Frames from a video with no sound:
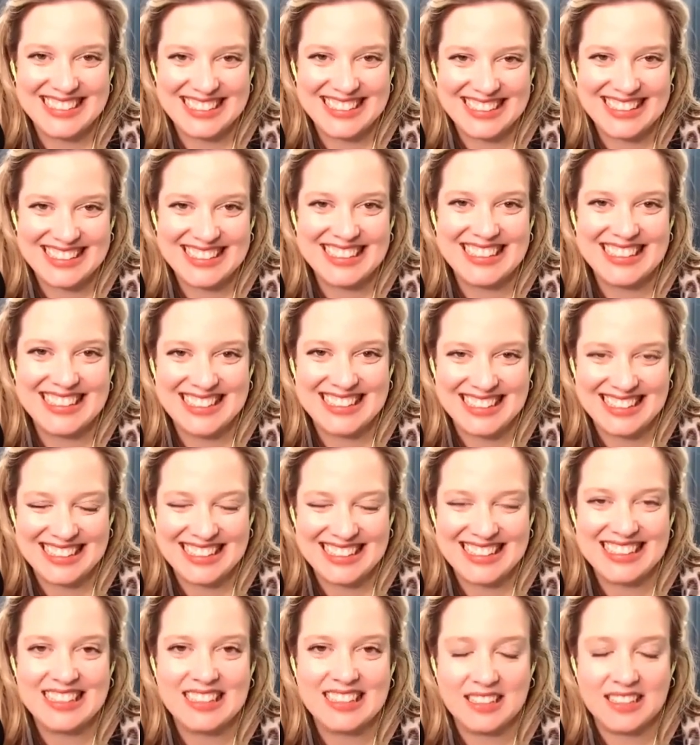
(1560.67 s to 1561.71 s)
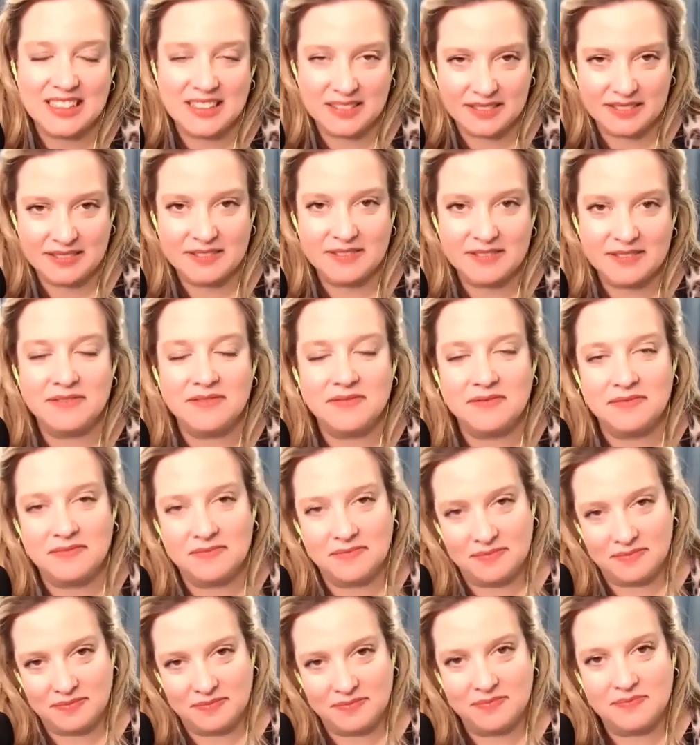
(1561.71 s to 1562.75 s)

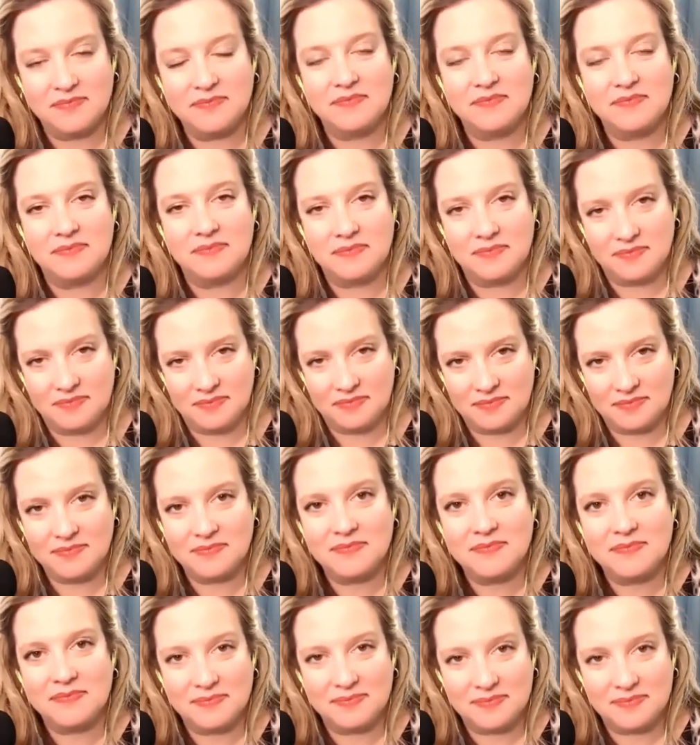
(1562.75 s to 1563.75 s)
(not speaking)